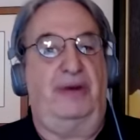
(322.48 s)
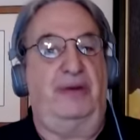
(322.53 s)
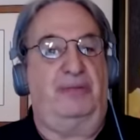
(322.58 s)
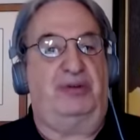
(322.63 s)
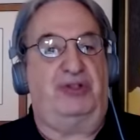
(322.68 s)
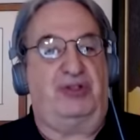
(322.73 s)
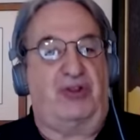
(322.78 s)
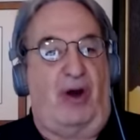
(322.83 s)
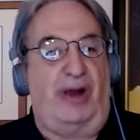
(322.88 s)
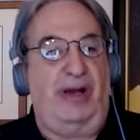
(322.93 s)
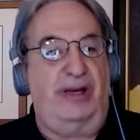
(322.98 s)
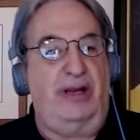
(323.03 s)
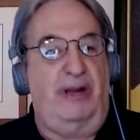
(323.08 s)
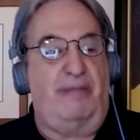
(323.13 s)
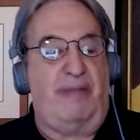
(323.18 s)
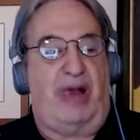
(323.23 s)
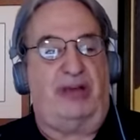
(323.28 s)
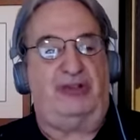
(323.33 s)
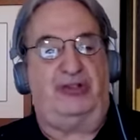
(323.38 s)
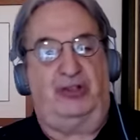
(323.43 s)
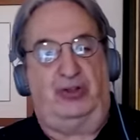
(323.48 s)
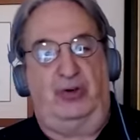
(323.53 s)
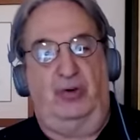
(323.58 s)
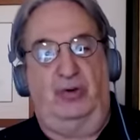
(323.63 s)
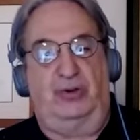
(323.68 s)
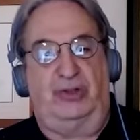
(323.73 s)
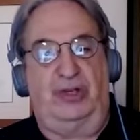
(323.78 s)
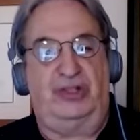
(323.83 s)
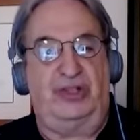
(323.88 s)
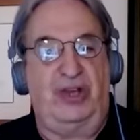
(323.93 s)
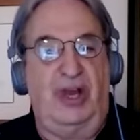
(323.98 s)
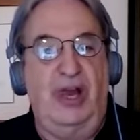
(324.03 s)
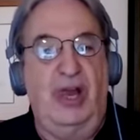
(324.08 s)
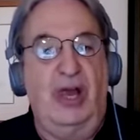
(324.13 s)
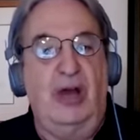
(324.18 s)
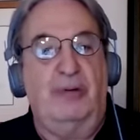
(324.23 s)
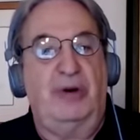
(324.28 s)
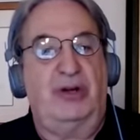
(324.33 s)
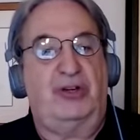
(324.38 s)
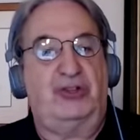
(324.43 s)
studied in Massachusetts,
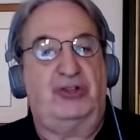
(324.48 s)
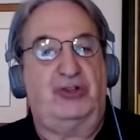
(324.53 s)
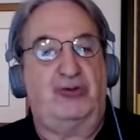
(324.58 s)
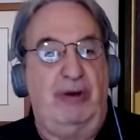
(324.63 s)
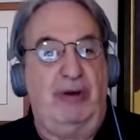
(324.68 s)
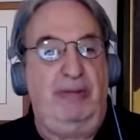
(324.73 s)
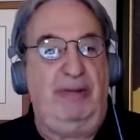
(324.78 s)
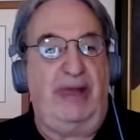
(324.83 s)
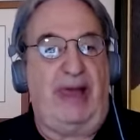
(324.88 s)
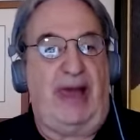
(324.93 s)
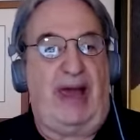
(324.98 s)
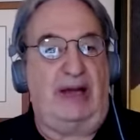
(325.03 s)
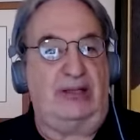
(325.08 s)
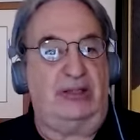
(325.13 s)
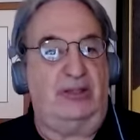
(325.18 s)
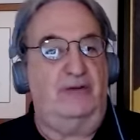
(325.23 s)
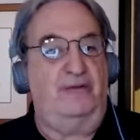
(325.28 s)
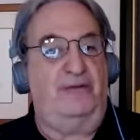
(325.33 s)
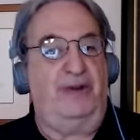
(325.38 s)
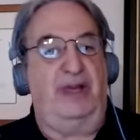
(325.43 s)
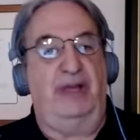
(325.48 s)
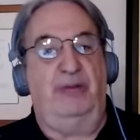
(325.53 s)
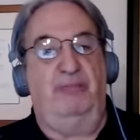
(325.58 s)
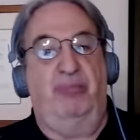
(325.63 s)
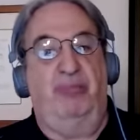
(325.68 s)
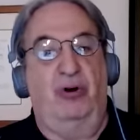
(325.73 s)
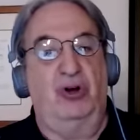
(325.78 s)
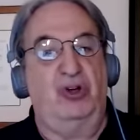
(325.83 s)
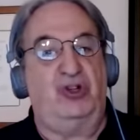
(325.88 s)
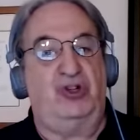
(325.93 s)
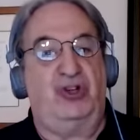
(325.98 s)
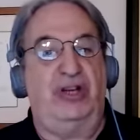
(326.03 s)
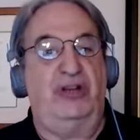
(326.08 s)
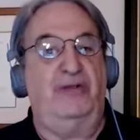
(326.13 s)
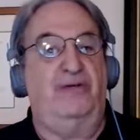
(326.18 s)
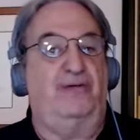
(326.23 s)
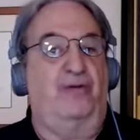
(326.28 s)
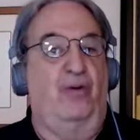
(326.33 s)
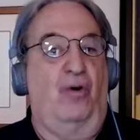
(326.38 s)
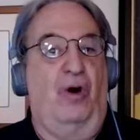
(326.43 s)
but extremely active in pushing
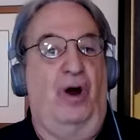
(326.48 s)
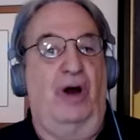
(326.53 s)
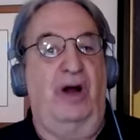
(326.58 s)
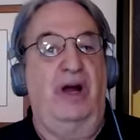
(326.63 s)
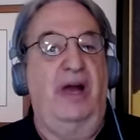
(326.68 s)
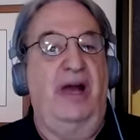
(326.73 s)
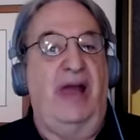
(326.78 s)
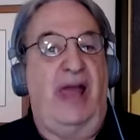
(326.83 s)
for